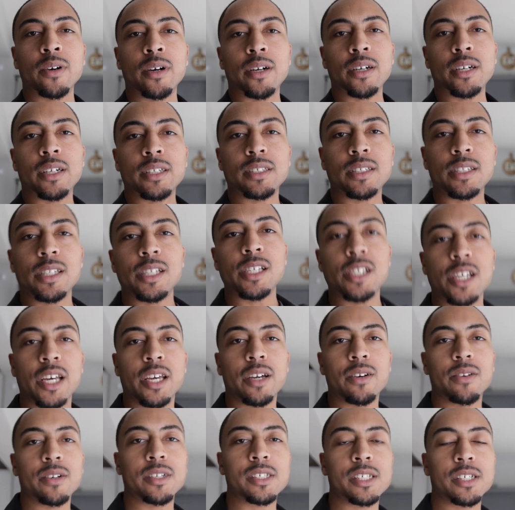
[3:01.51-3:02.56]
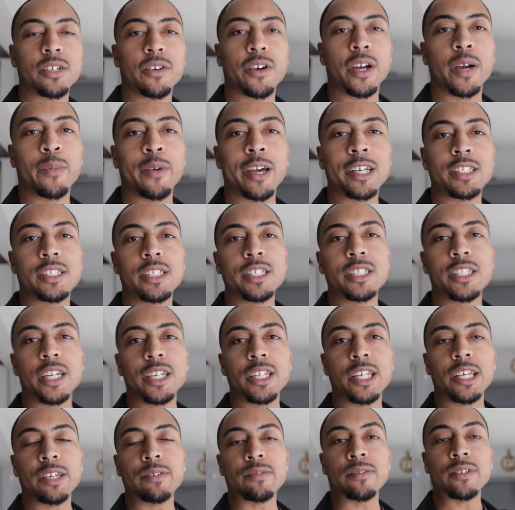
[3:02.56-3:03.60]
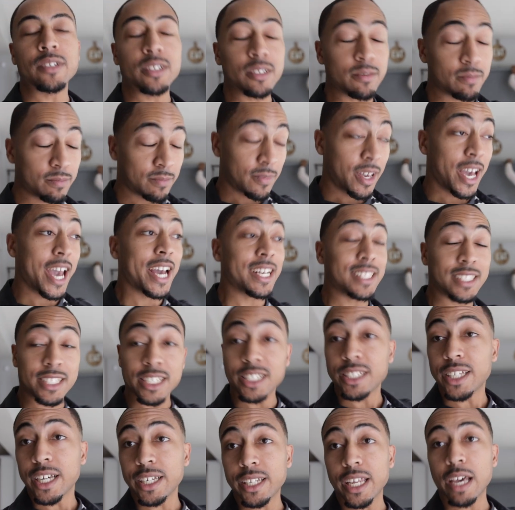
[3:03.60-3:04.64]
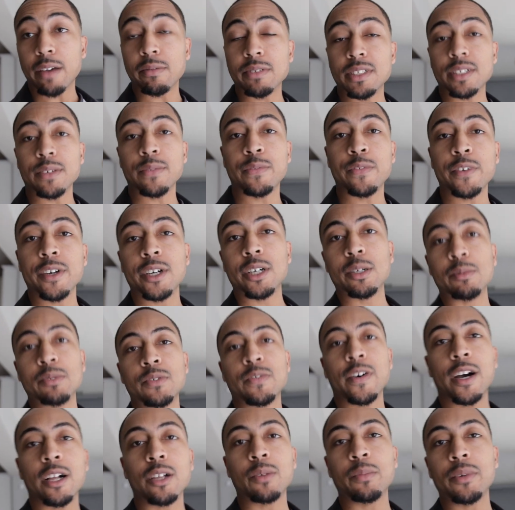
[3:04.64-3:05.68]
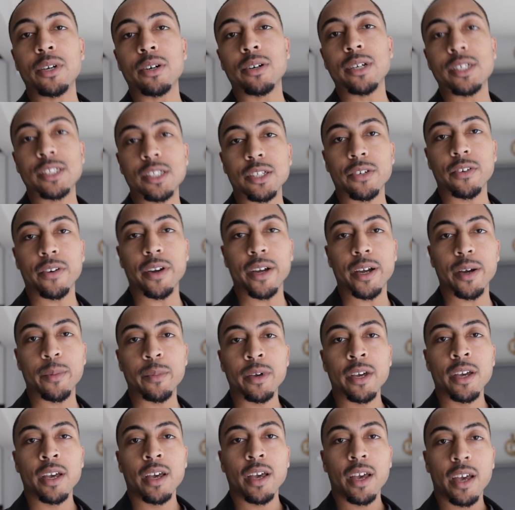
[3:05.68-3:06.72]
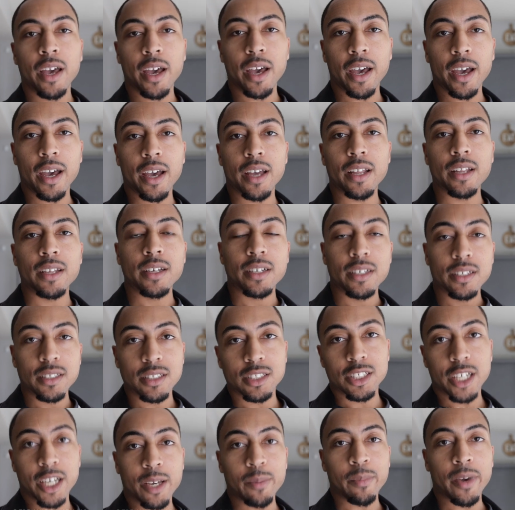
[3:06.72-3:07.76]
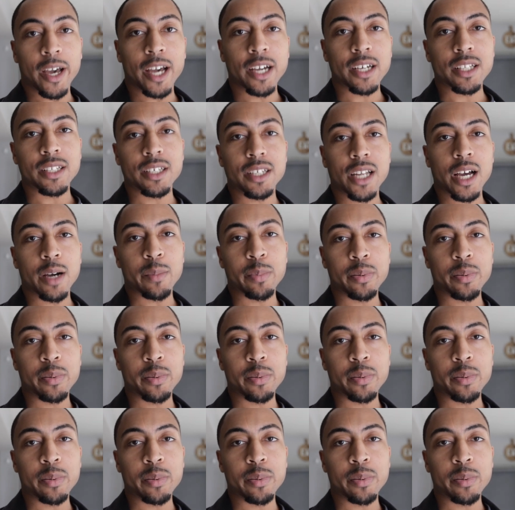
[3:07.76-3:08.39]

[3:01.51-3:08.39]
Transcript: uh, T J on Instagram at T J D at T J Davidson Films. Follow me on Instagram at J Maclin. I'll